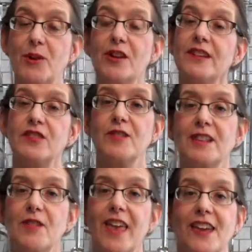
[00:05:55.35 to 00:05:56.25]
Bergen
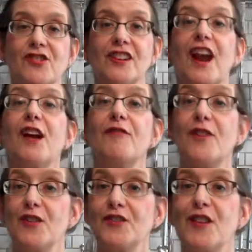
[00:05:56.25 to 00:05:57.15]
Street location, our
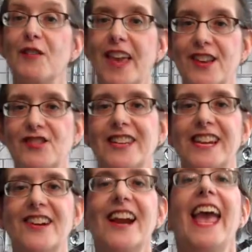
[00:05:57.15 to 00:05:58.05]
first location
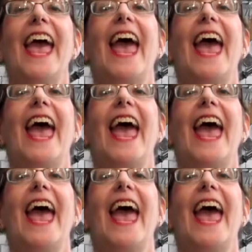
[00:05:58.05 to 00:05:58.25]
here,